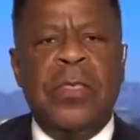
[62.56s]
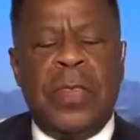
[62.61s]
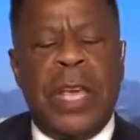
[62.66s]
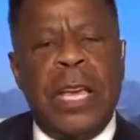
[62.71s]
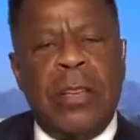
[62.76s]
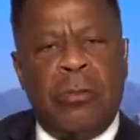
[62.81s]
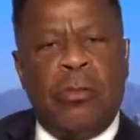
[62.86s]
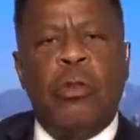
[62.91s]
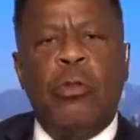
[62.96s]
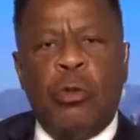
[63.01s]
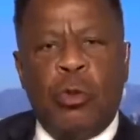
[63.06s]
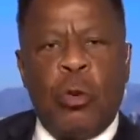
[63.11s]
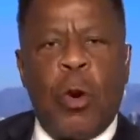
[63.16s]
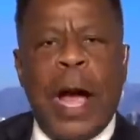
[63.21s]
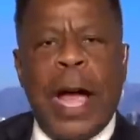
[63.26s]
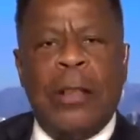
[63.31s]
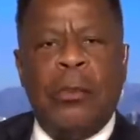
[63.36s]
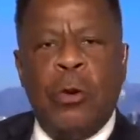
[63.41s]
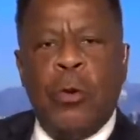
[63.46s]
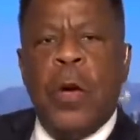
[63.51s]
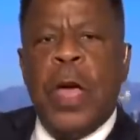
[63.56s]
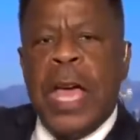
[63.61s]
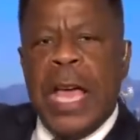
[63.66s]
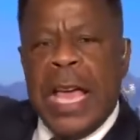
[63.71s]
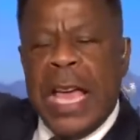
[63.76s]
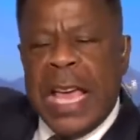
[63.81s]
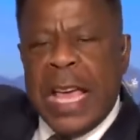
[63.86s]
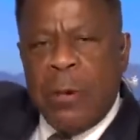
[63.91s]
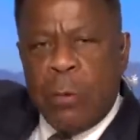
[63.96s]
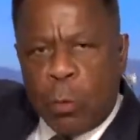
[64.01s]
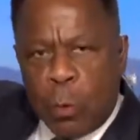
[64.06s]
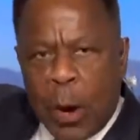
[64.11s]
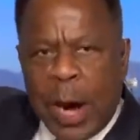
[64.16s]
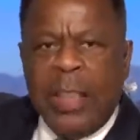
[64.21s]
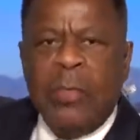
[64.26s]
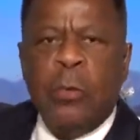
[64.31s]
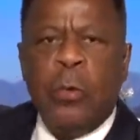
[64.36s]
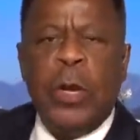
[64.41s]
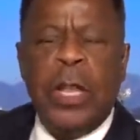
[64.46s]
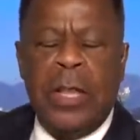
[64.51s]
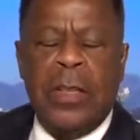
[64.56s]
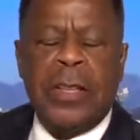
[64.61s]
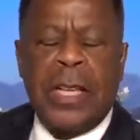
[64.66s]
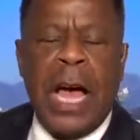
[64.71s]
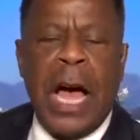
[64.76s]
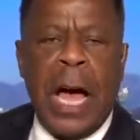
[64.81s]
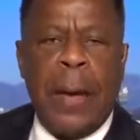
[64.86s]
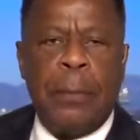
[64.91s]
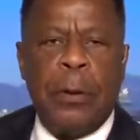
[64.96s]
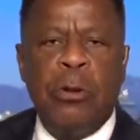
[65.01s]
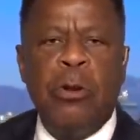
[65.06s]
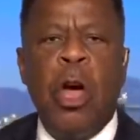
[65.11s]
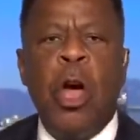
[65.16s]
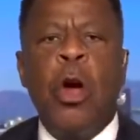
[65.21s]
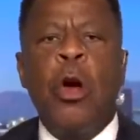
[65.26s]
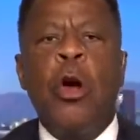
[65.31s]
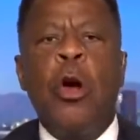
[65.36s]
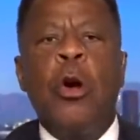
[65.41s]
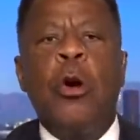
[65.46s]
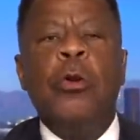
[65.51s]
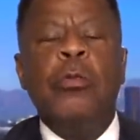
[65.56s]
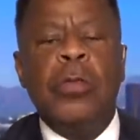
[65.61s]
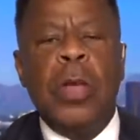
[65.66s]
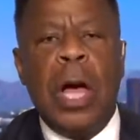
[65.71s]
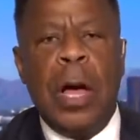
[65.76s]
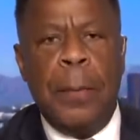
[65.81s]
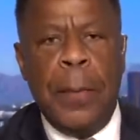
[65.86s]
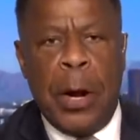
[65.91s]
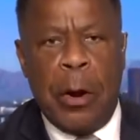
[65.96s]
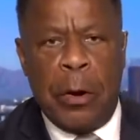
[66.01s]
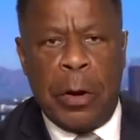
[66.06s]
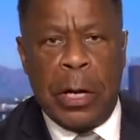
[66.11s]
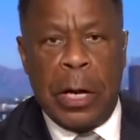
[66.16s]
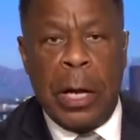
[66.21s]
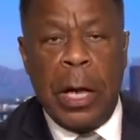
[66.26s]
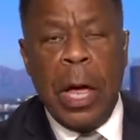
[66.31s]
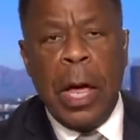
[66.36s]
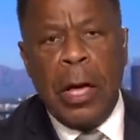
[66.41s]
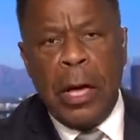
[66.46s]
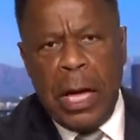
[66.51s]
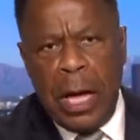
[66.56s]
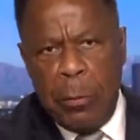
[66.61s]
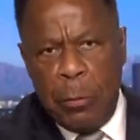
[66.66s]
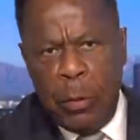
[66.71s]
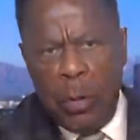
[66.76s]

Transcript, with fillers: sake to try to erase what he accomplished, hurts America. And